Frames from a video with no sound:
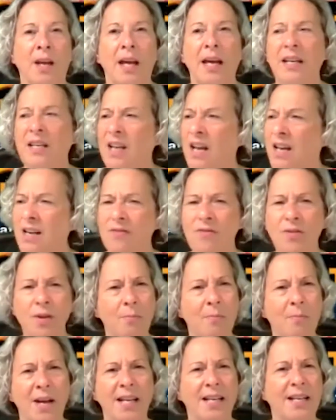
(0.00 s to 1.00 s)
And none of
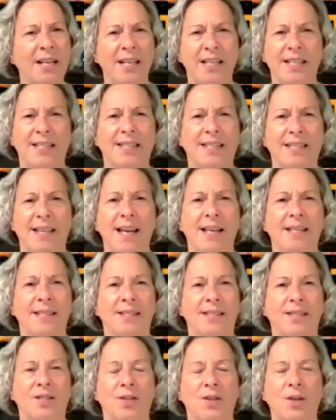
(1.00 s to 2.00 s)
it made any
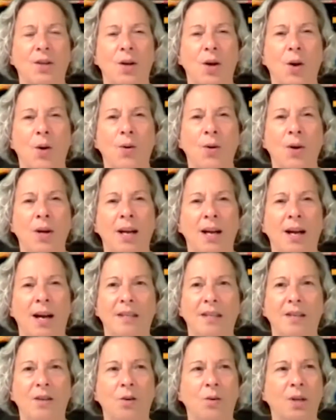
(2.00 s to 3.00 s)
sense,
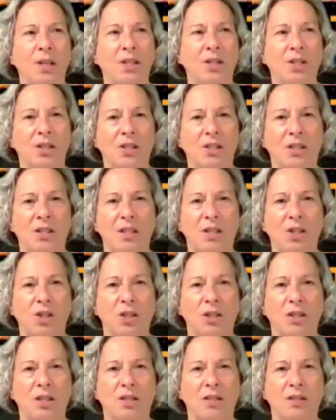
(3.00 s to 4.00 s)
it
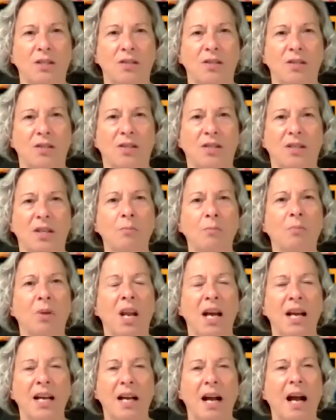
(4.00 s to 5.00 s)
just seemed
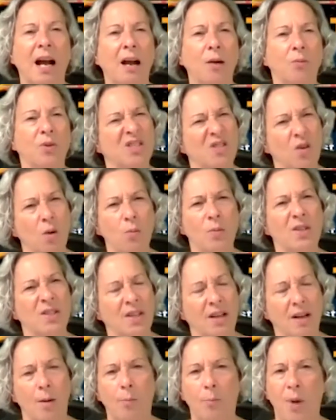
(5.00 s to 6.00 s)
like I was
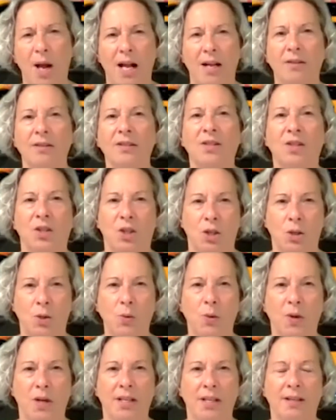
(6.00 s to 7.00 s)
almost compelled to
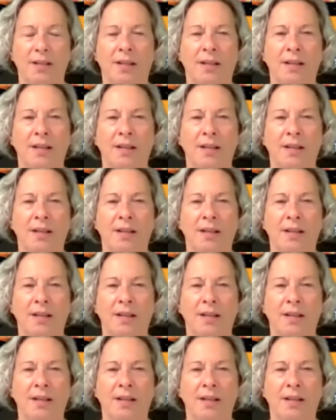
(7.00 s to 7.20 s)
do it.